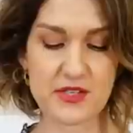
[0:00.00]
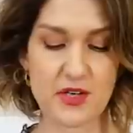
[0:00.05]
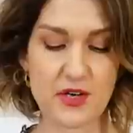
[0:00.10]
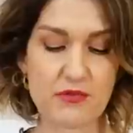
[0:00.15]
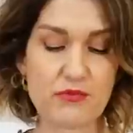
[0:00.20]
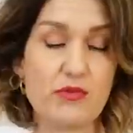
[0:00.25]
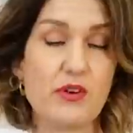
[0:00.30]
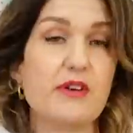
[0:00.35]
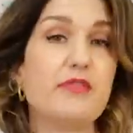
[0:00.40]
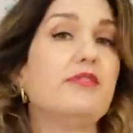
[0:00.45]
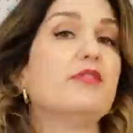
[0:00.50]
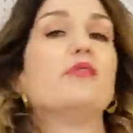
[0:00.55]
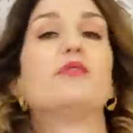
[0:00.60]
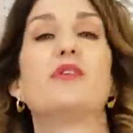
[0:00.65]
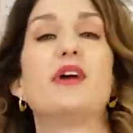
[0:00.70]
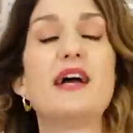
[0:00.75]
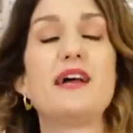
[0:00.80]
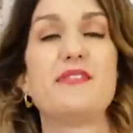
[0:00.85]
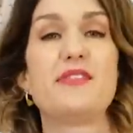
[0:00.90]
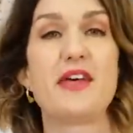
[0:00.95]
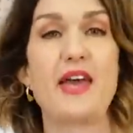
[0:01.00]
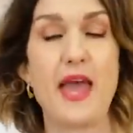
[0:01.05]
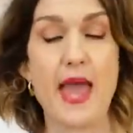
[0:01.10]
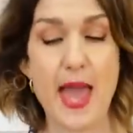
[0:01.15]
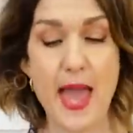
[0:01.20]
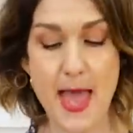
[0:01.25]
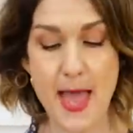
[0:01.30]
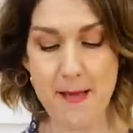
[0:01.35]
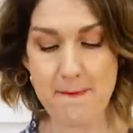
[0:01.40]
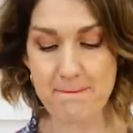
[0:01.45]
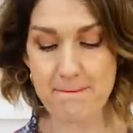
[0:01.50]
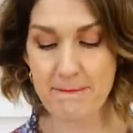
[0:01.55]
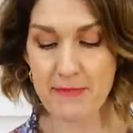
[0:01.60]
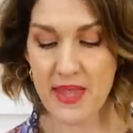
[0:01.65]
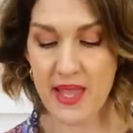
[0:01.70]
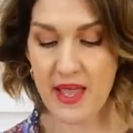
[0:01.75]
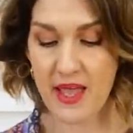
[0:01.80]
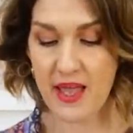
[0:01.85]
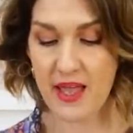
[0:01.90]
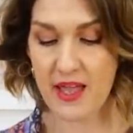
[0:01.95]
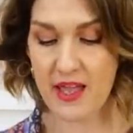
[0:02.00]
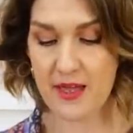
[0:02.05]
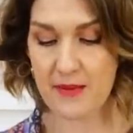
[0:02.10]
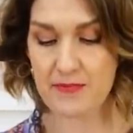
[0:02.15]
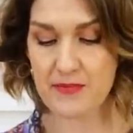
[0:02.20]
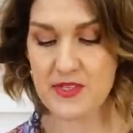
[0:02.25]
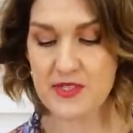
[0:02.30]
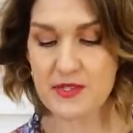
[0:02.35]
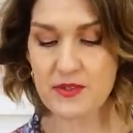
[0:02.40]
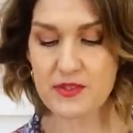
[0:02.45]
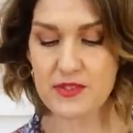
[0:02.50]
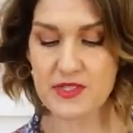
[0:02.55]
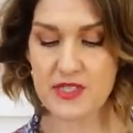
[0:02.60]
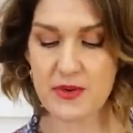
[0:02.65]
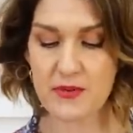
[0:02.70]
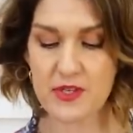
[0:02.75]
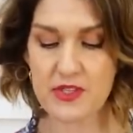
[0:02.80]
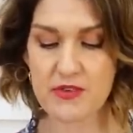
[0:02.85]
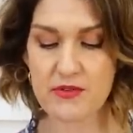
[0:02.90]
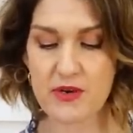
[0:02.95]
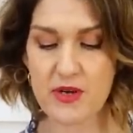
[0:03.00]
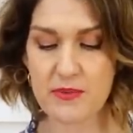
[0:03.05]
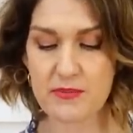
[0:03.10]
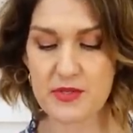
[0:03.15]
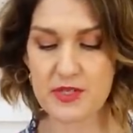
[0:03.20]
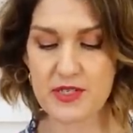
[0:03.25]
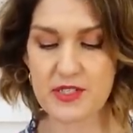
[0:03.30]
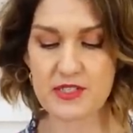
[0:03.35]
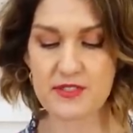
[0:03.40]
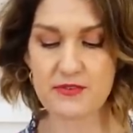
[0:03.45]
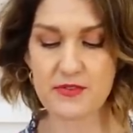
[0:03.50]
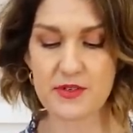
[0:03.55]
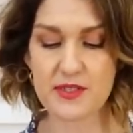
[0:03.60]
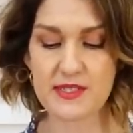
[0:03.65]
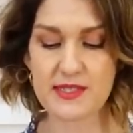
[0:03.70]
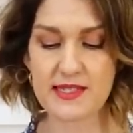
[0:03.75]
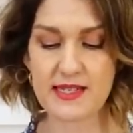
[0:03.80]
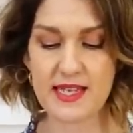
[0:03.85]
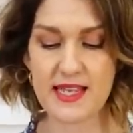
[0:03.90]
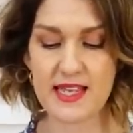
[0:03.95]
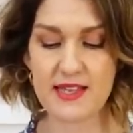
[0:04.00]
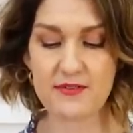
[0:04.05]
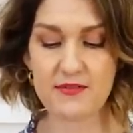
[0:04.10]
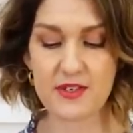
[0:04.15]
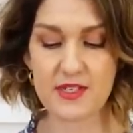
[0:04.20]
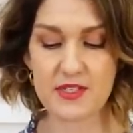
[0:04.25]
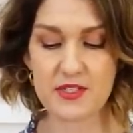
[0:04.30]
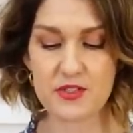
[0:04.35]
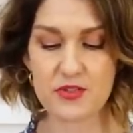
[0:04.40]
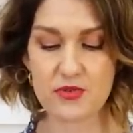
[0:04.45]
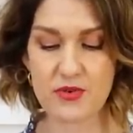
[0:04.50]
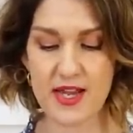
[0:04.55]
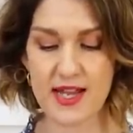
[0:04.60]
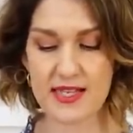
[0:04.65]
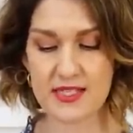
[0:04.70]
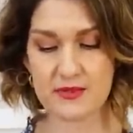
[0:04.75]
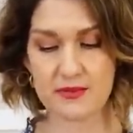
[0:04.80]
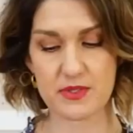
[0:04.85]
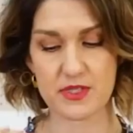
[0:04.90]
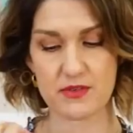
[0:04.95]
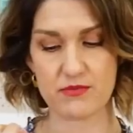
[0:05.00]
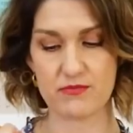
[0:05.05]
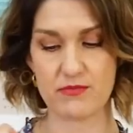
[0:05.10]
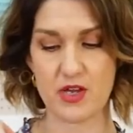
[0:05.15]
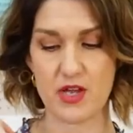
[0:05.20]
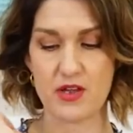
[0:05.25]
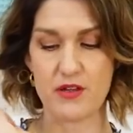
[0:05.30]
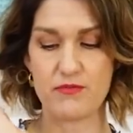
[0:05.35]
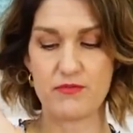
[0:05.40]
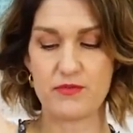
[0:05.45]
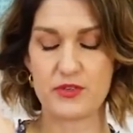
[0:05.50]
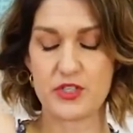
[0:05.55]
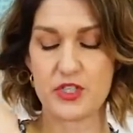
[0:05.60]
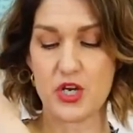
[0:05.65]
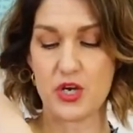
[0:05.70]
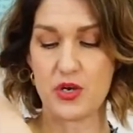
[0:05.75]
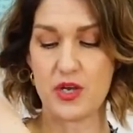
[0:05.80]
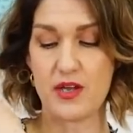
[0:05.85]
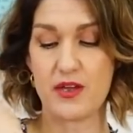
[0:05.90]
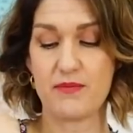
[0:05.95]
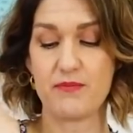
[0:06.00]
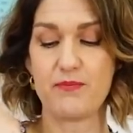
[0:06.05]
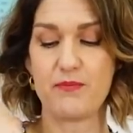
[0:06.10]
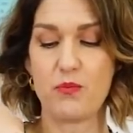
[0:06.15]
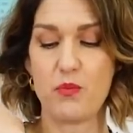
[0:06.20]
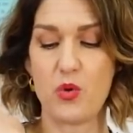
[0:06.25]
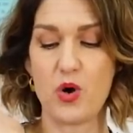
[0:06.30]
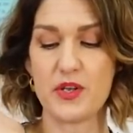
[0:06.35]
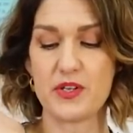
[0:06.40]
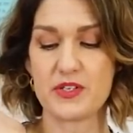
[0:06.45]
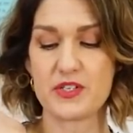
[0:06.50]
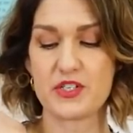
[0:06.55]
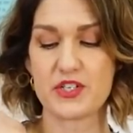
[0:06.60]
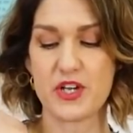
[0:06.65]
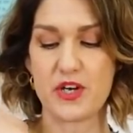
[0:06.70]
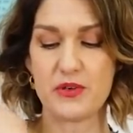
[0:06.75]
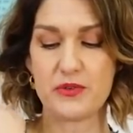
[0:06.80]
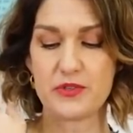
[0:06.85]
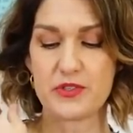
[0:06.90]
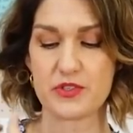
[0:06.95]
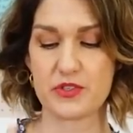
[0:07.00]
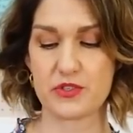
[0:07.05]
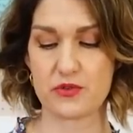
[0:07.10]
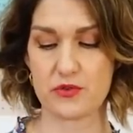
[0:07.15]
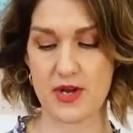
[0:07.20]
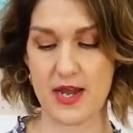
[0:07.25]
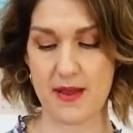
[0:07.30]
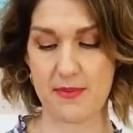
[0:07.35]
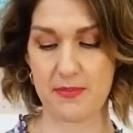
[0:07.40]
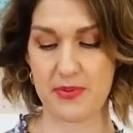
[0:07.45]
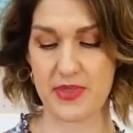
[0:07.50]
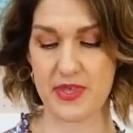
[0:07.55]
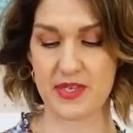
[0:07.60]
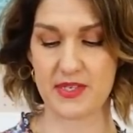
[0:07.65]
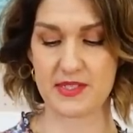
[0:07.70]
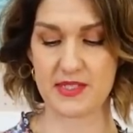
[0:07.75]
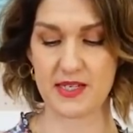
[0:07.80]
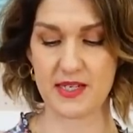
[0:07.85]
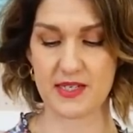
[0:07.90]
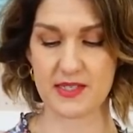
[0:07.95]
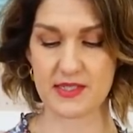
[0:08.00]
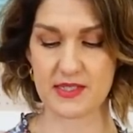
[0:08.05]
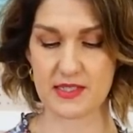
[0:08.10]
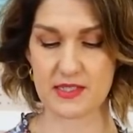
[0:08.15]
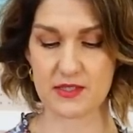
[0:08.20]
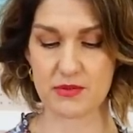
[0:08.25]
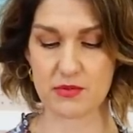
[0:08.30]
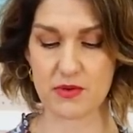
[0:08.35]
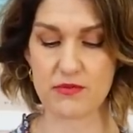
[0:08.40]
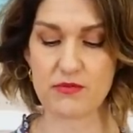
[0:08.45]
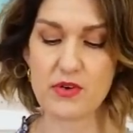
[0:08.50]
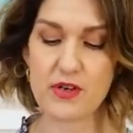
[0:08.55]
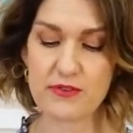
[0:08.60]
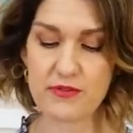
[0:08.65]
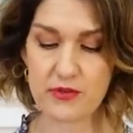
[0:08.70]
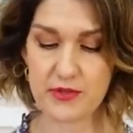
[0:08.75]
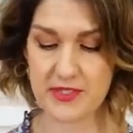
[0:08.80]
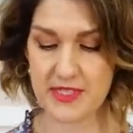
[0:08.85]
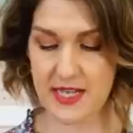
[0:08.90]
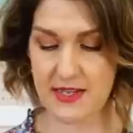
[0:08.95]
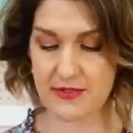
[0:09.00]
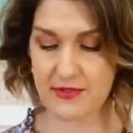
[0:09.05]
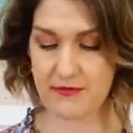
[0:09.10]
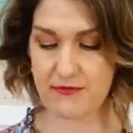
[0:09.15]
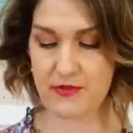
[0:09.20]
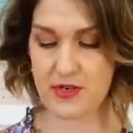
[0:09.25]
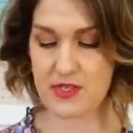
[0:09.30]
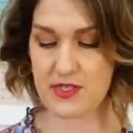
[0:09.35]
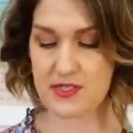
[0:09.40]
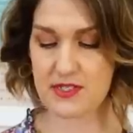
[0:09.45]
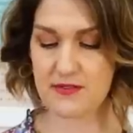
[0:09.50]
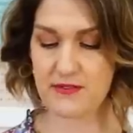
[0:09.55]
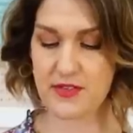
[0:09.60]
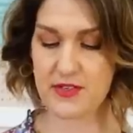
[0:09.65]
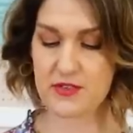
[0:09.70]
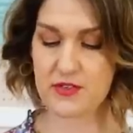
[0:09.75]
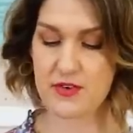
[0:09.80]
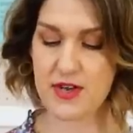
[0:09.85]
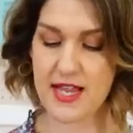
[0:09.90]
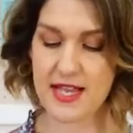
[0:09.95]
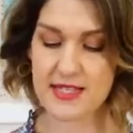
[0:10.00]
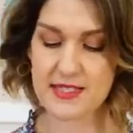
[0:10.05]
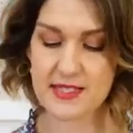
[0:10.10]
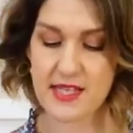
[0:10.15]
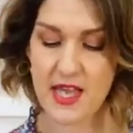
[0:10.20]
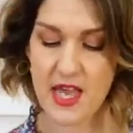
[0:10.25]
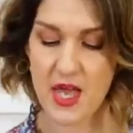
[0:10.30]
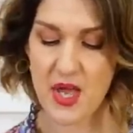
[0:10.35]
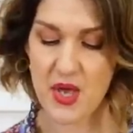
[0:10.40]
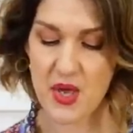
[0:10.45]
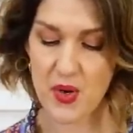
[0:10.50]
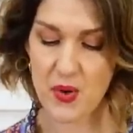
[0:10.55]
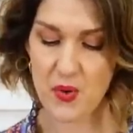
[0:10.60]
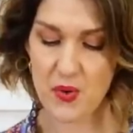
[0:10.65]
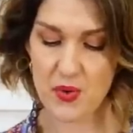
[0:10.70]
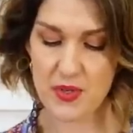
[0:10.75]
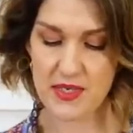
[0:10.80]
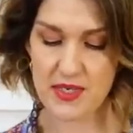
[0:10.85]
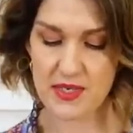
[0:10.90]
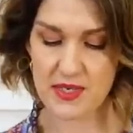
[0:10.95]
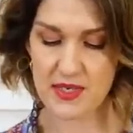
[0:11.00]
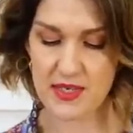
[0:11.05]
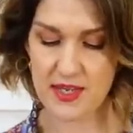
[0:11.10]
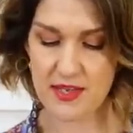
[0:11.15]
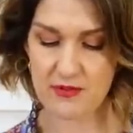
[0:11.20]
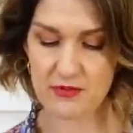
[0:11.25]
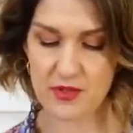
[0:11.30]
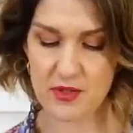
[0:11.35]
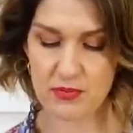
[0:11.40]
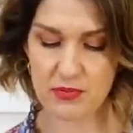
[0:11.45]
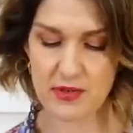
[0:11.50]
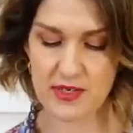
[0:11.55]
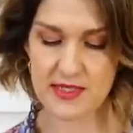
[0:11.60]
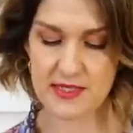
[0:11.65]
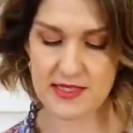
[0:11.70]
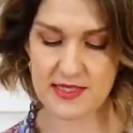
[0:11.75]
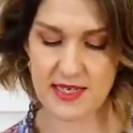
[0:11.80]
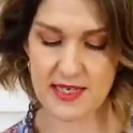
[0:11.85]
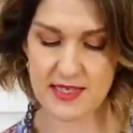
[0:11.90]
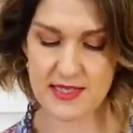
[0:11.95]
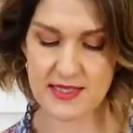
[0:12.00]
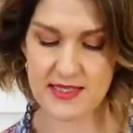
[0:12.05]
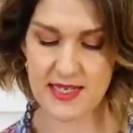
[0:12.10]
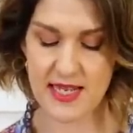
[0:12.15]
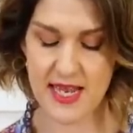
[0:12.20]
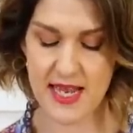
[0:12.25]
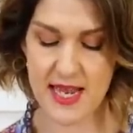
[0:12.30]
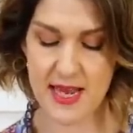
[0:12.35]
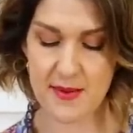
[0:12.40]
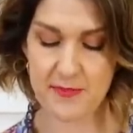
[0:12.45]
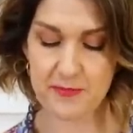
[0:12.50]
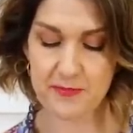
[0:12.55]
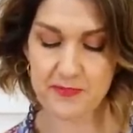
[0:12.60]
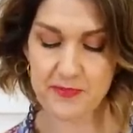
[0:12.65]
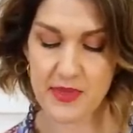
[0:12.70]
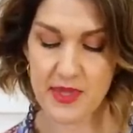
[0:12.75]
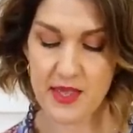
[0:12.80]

got a ruffle round the head hem. Um, um, there's also other options for a sleeveless dress with a, a, shot, a one shoulder strap that turns into a ruffle down the front of the dress, or you can go for the princess seam